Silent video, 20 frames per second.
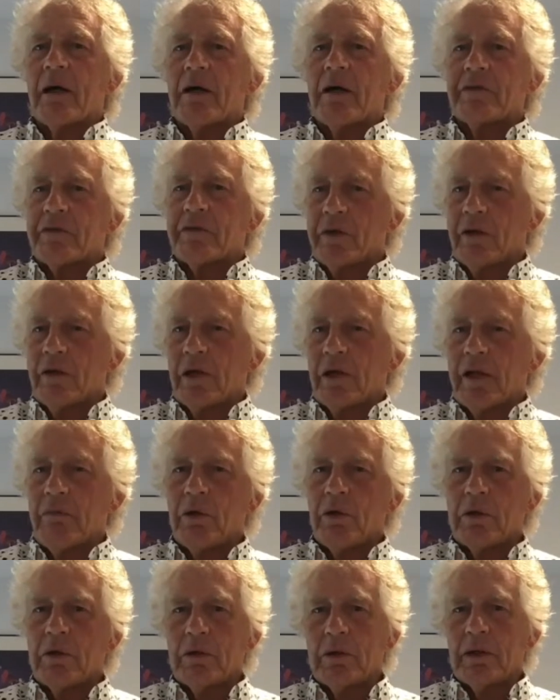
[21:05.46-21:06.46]
I certainly
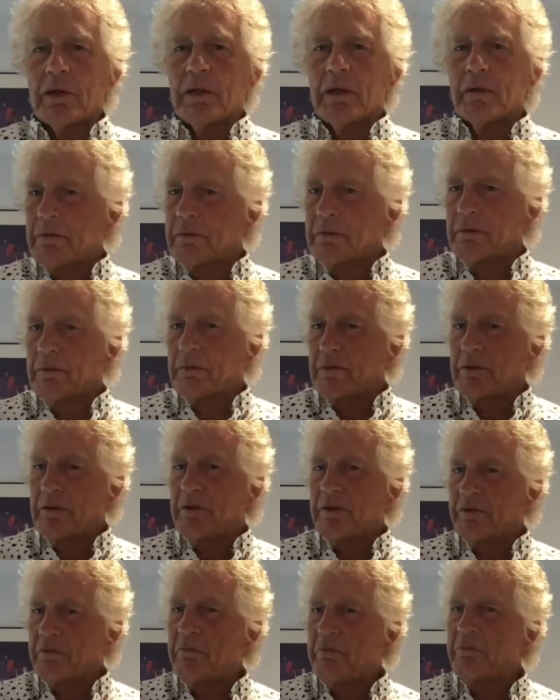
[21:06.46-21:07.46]
will
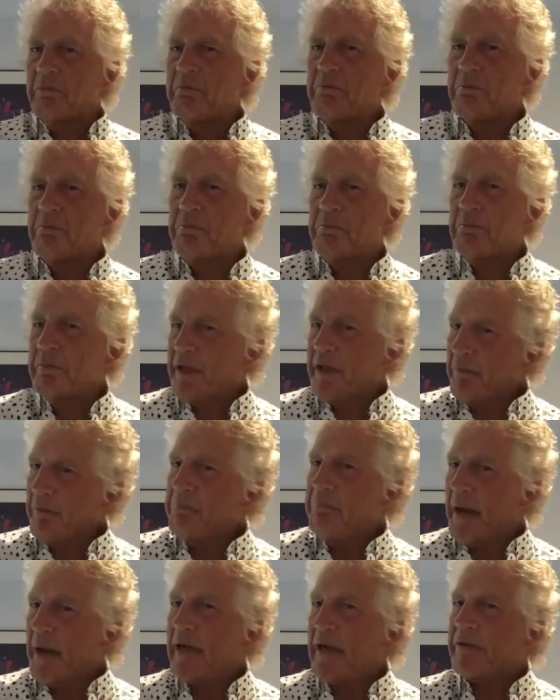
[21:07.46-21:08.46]

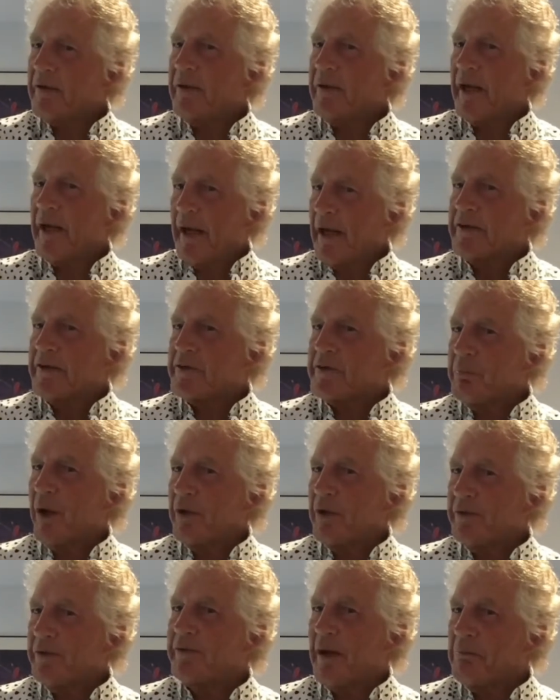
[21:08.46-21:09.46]
get back to the
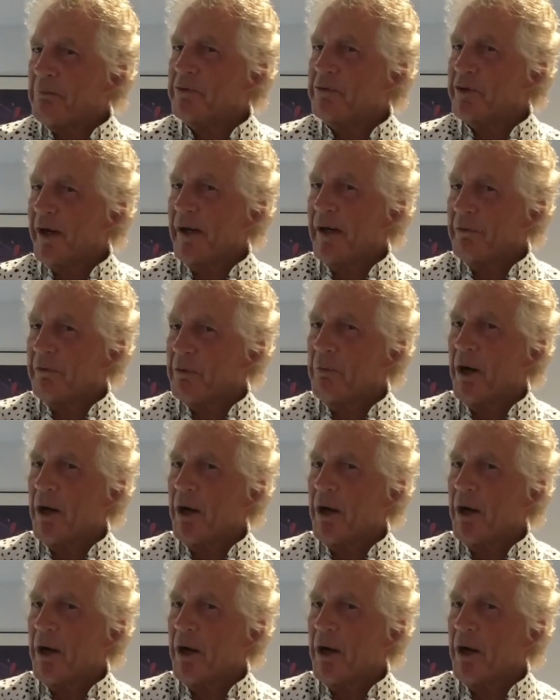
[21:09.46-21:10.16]
houseboat sometime.